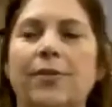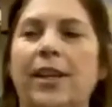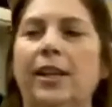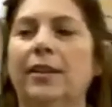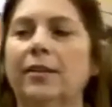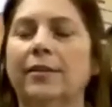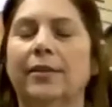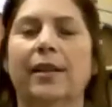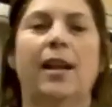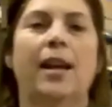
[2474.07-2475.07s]
feeder.
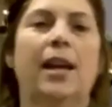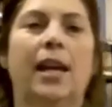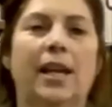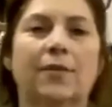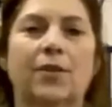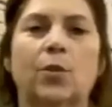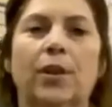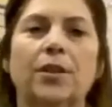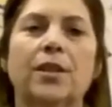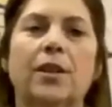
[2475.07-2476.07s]
If
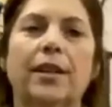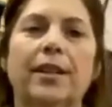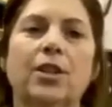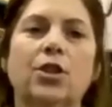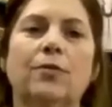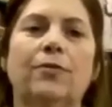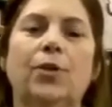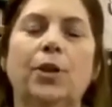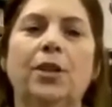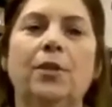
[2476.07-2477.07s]
squirrels are an issue
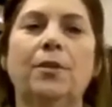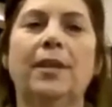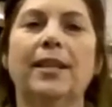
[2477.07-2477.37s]
for you,